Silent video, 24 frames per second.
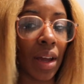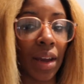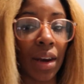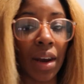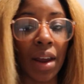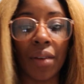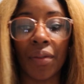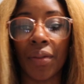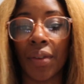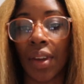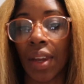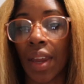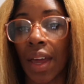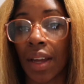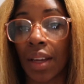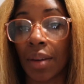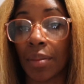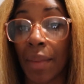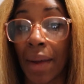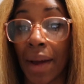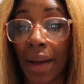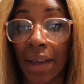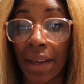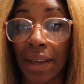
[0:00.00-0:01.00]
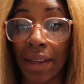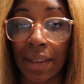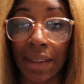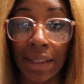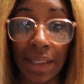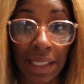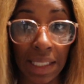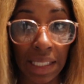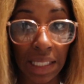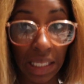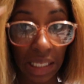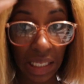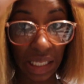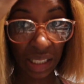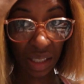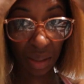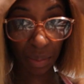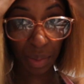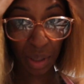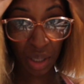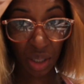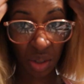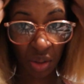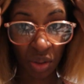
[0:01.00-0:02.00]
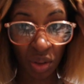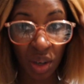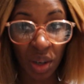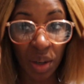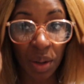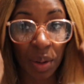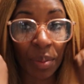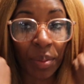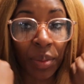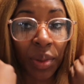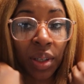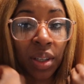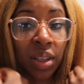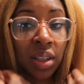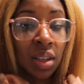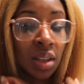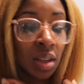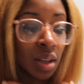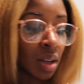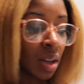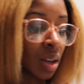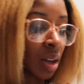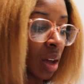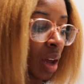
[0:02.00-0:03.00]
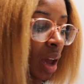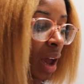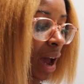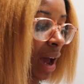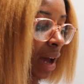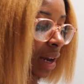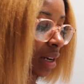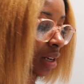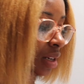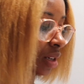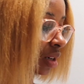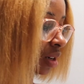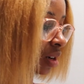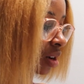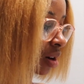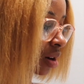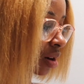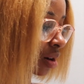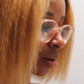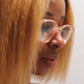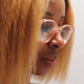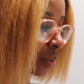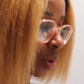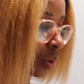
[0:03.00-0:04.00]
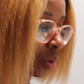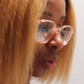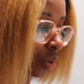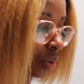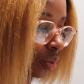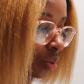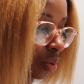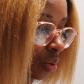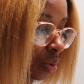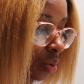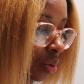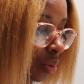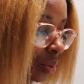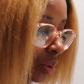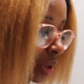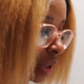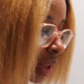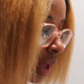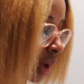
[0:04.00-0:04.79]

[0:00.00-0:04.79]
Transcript: and I feel like my ends need to be trimmed. I didn't go through with